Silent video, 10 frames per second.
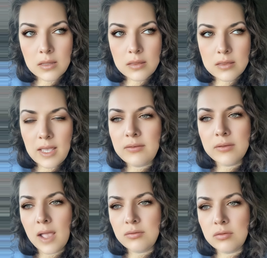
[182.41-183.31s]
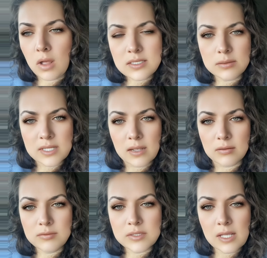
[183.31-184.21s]
they've kind of lost
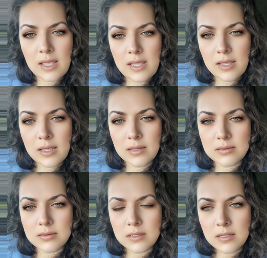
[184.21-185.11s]
themselves. And